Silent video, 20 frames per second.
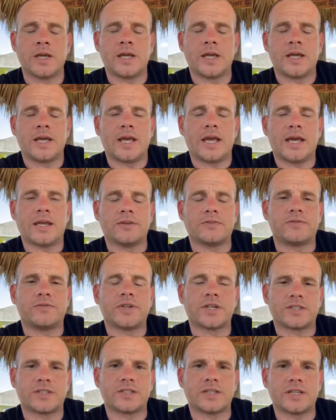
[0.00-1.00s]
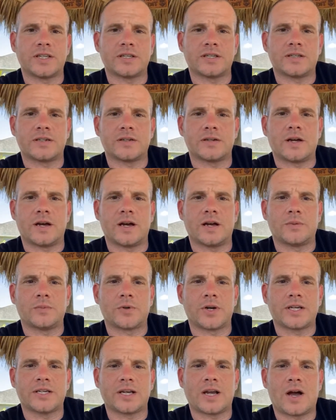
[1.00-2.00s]
and fixing it,
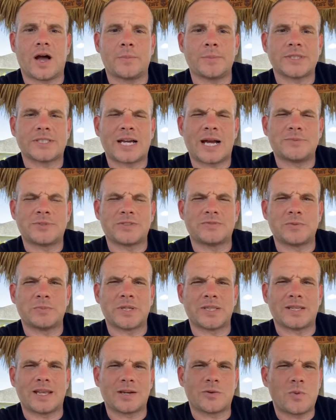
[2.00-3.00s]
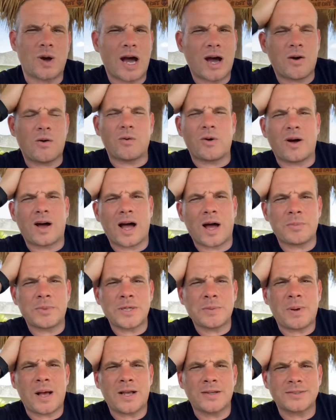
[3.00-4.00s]
right? How many times have you been like, wow, how many
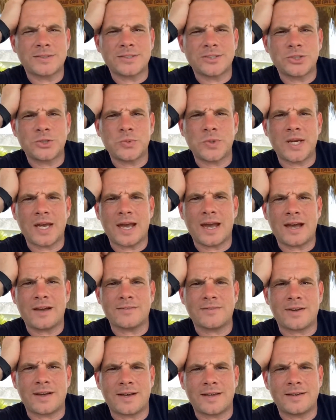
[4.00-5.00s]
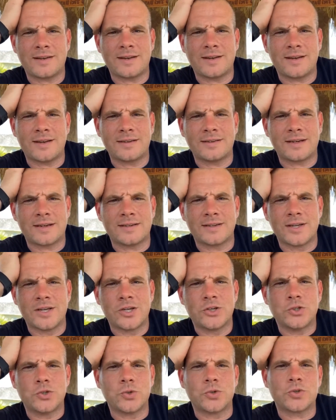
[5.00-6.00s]
policies do we have on
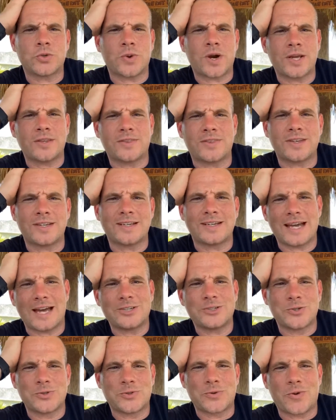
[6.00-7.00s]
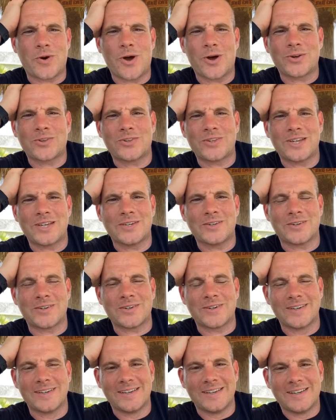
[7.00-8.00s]
doing the right thing and not doing the wrong thing? Or
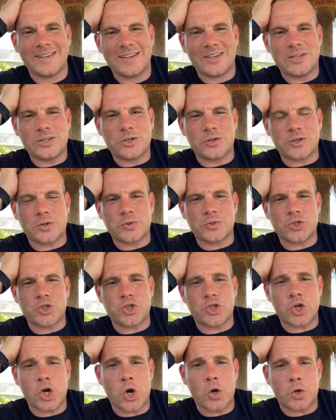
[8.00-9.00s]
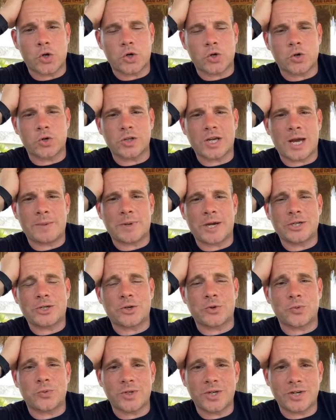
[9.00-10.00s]
there was a joke early on in my
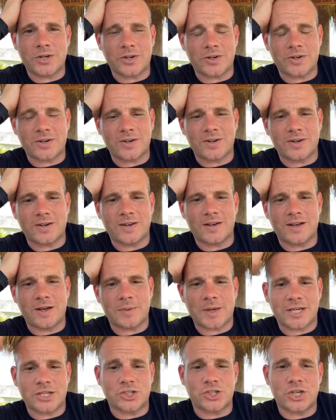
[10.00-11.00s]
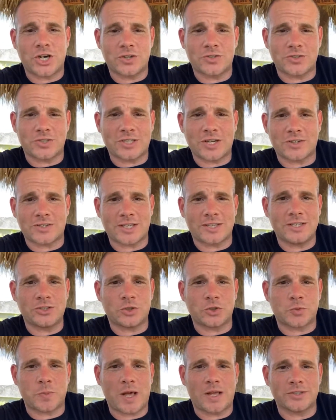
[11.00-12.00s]
career. I can share this now because I think
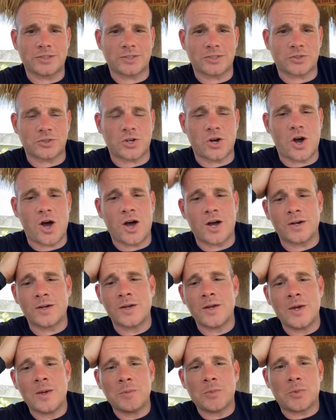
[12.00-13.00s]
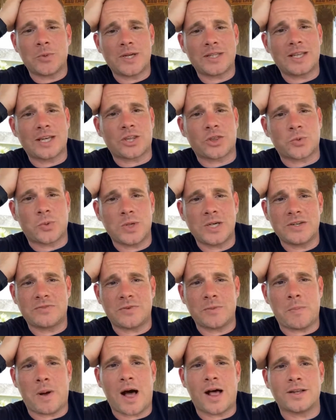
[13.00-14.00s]
those policies are gone. We had like 3
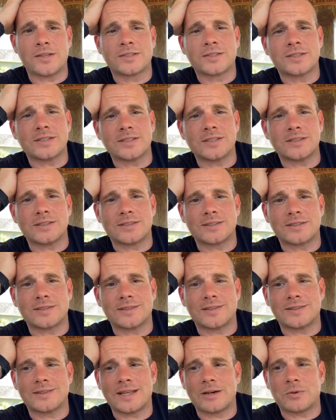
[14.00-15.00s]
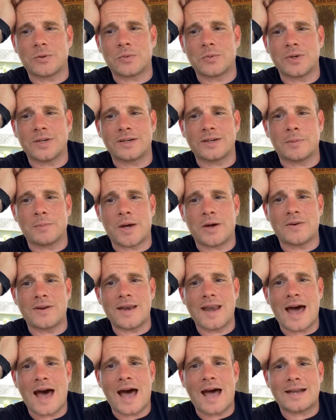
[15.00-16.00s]
different policies that were written about
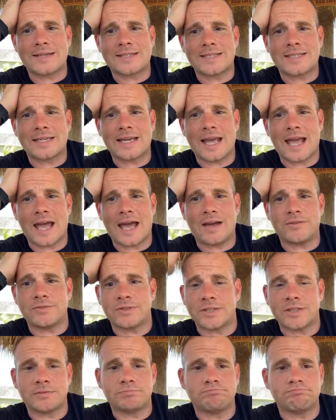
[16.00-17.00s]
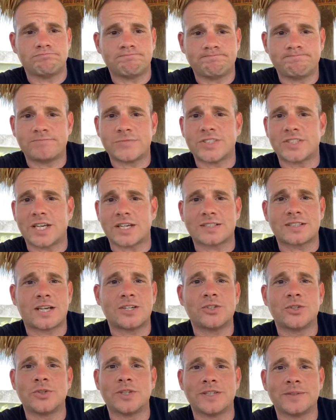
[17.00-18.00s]
not having sex on
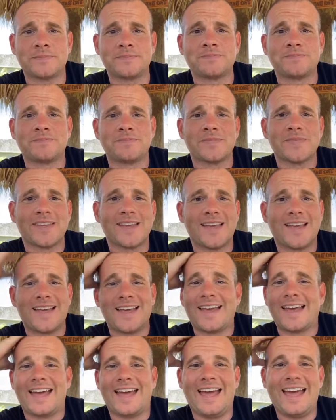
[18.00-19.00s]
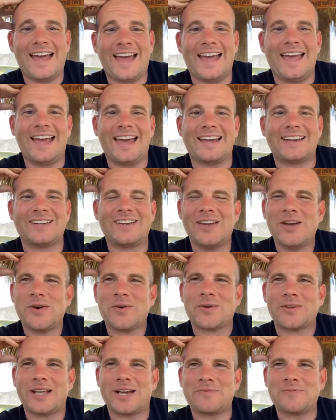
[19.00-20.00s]
duty. And
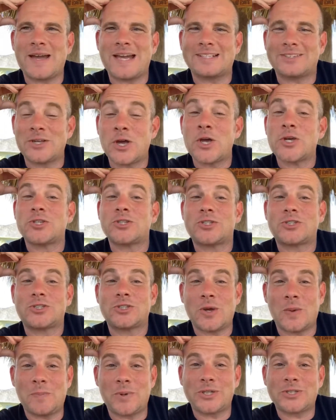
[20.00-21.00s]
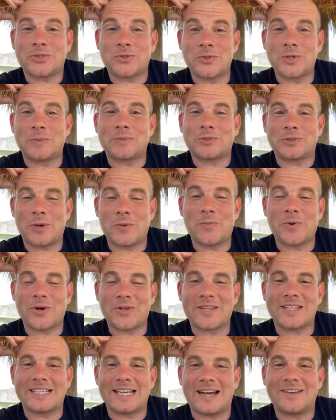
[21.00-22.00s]
we're like, man, somebody screwed up somewhere
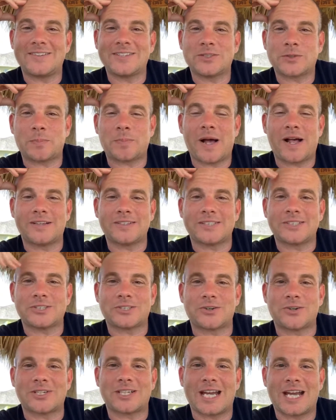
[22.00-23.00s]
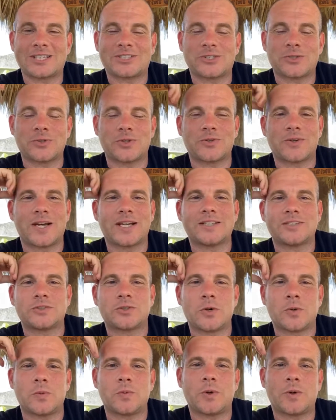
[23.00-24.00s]
that now these policies are attached to it, right?
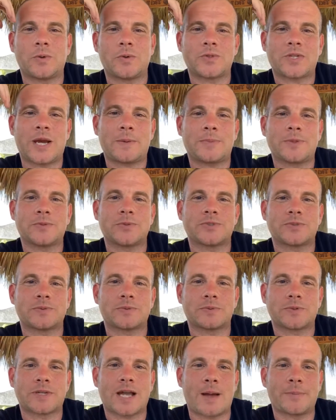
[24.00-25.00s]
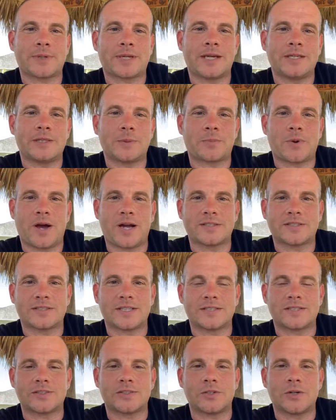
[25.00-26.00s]
So what was happening was complicating the
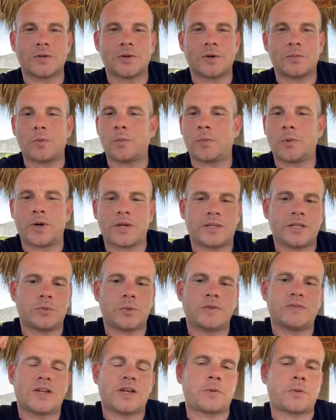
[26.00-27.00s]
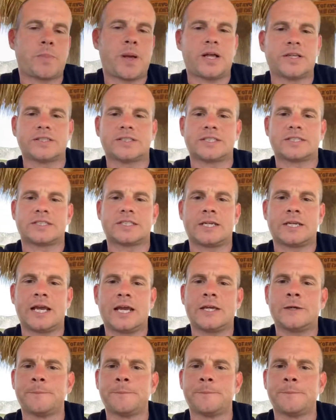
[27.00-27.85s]
process. At one point, we even had a policy that said, hey,